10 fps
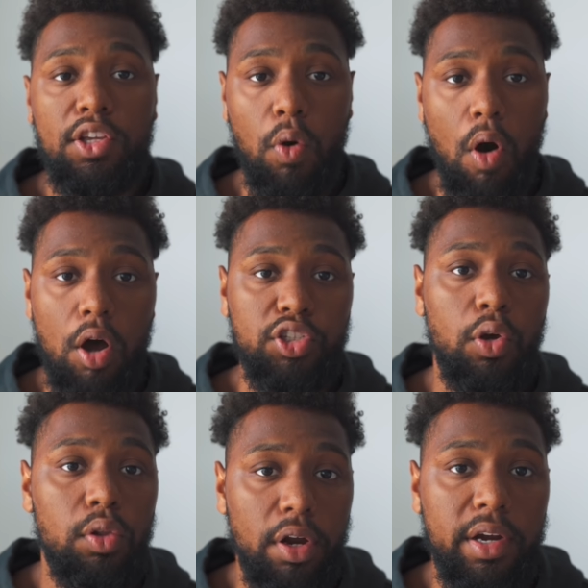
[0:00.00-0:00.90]
You'll
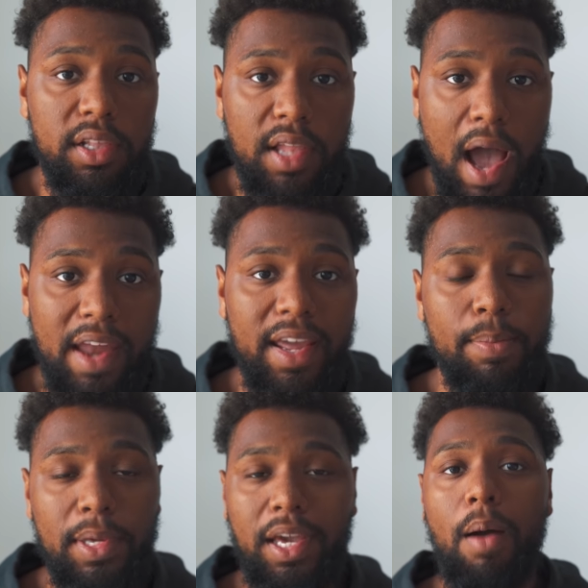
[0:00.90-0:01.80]
also learn a lot
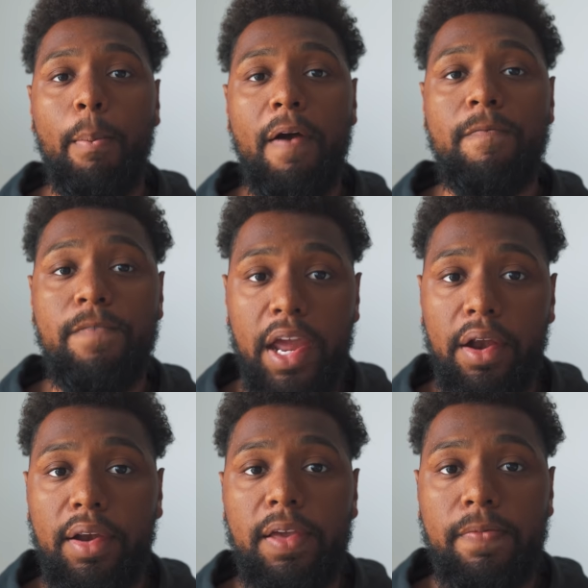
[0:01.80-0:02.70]
and become
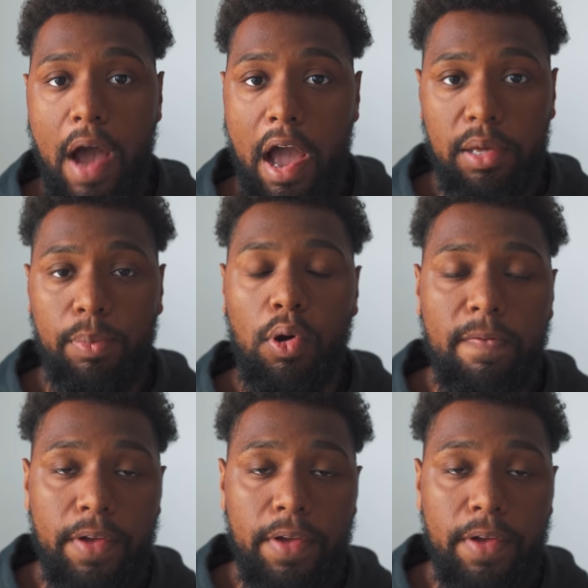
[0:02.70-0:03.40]
very valuable,